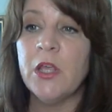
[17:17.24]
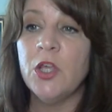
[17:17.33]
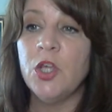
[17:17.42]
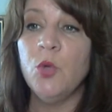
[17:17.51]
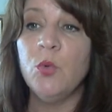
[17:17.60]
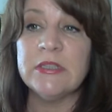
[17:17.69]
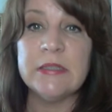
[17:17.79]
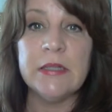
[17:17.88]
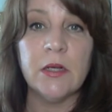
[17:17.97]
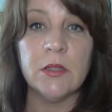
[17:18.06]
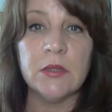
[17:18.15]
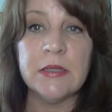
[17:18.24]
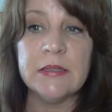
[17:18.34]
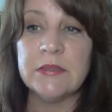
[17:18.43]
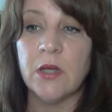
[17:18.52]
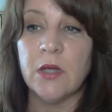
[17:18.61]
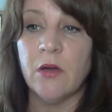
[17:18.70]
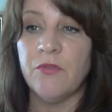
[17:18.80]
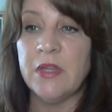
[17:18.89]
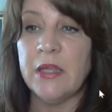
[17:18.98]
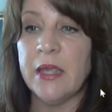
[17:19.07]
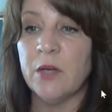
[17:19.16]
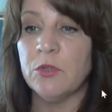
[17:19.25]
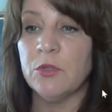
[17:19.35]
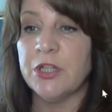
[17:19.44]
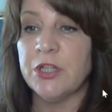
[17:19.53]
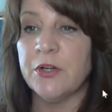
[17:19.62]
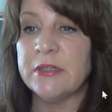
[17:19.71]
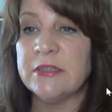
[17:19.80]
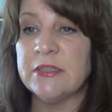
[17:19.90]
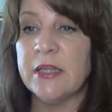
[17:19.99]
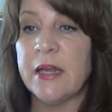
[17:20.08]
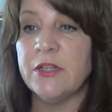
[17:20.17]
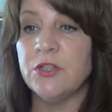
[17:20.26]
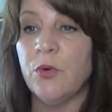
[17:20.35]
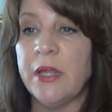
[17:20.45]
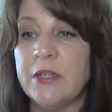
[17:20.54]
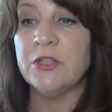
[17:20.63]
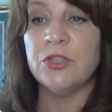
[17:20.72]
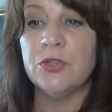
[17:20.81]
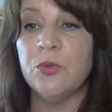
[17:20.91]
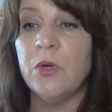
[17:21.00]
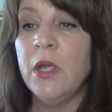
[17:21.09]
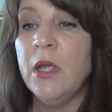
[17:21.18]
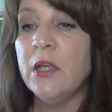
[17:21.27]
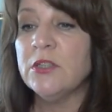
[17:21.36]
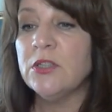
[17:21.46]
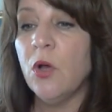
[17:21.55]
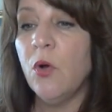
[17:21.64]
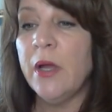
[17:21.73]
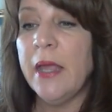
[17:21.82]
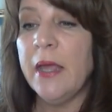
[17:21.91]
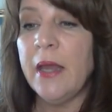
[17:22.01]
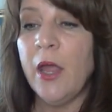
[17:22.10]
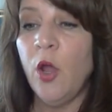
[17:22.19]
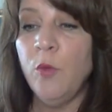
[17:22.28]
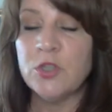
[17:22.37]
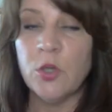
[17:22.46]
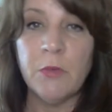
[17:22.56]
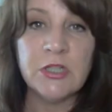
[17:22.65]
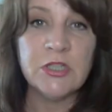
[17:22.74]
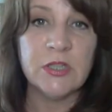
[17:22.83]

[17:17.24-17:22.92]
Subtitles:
you will see a list of the animal charities that I donate to. So again, I hope so much that